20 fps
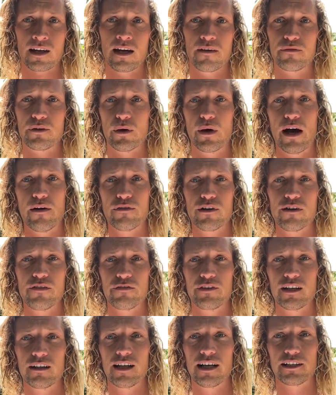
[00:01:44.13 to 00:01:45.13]
If you ever
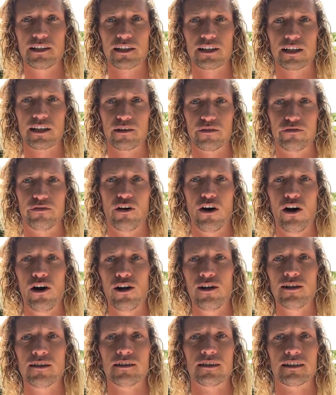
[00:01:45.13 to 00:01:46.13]
feel like you're gonna
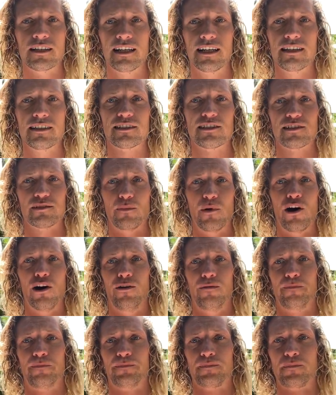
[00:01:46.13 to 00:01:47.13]
fall, get small.